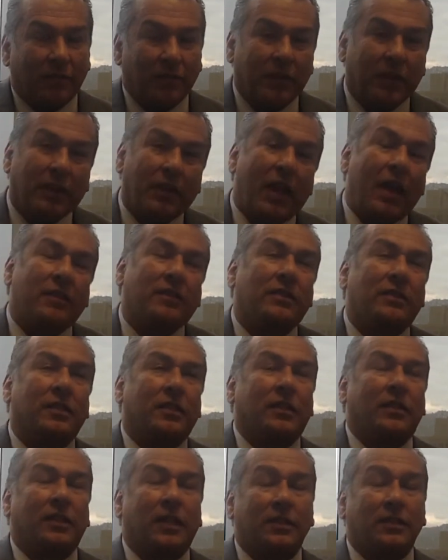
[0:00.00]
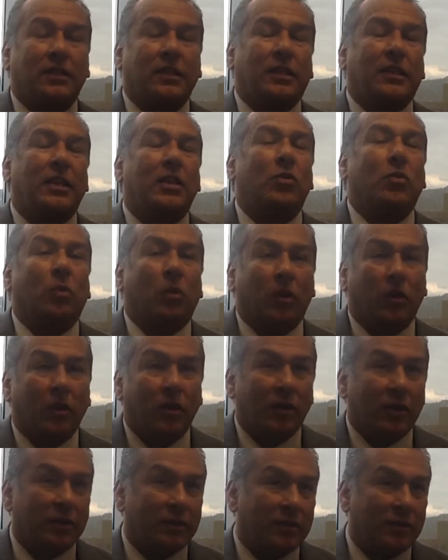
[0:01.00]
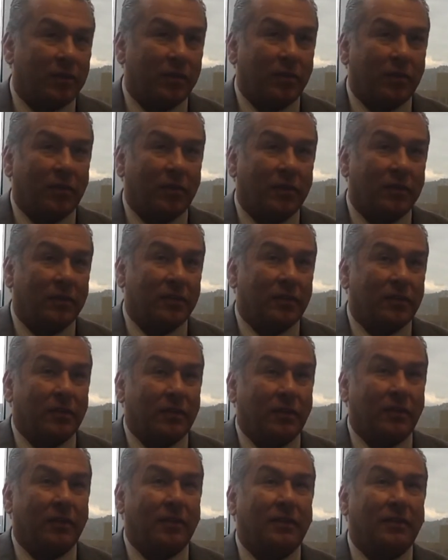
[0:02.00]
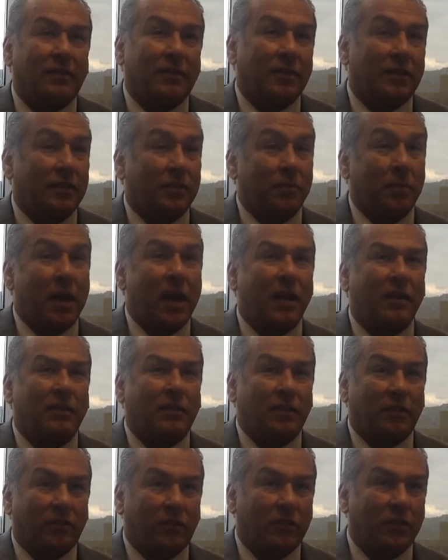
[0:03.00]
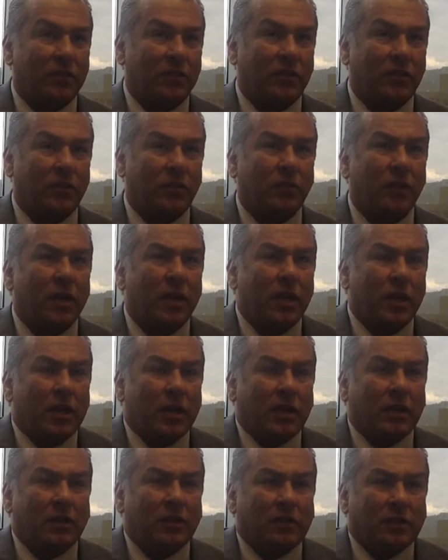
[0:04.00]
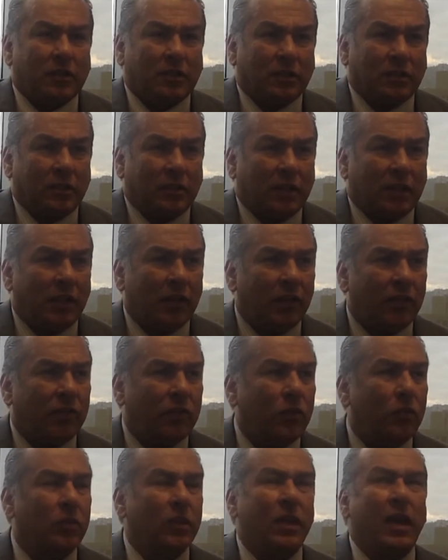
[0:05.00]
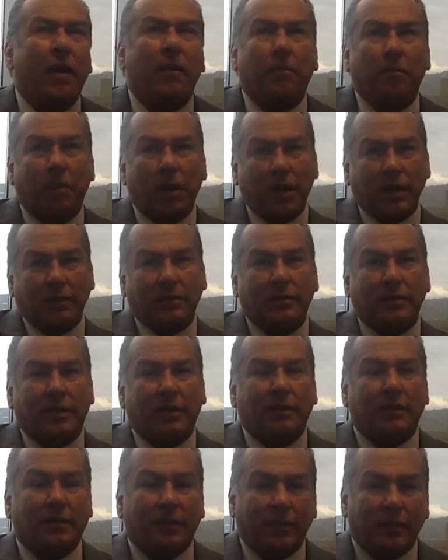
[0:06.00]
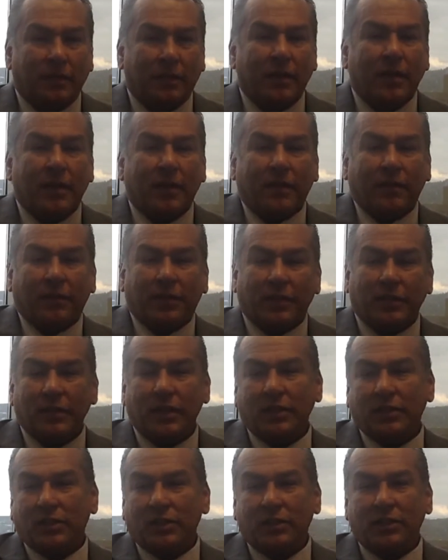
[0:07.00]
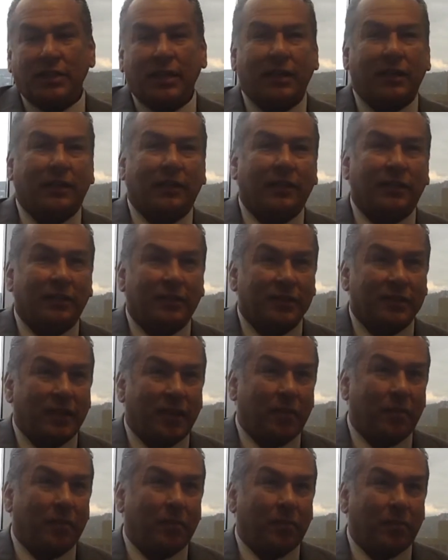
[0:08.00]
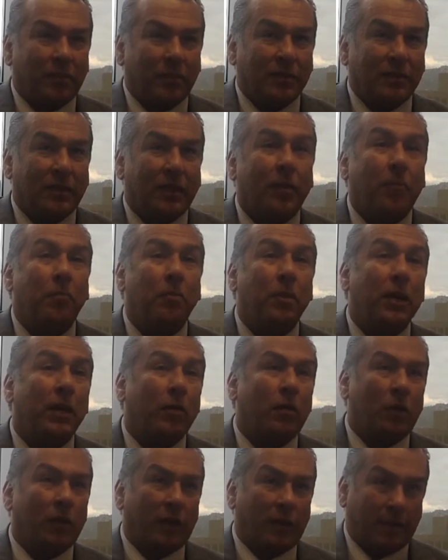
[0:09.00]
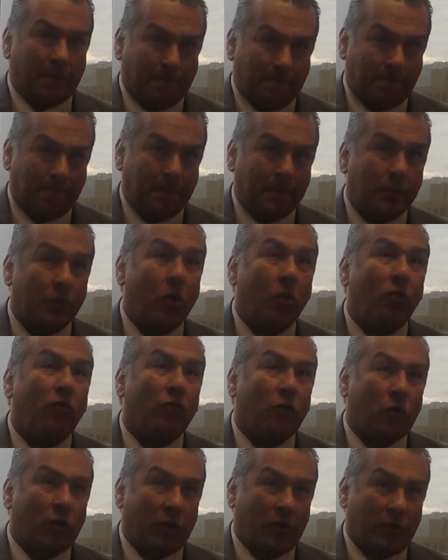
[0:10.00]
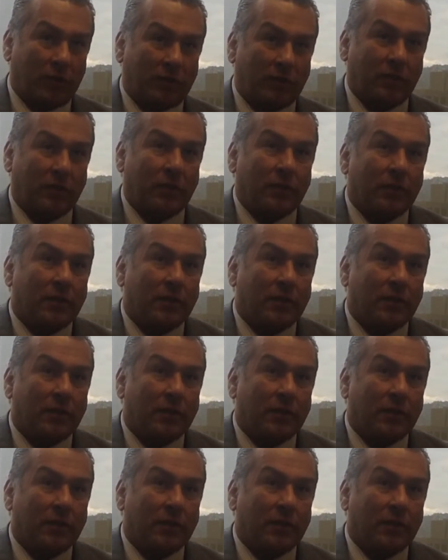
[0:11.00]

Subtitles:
And that's the key word is massive. Is to give you that mindset to, let's not just take a little step. Let's take a big one. Let's go for this.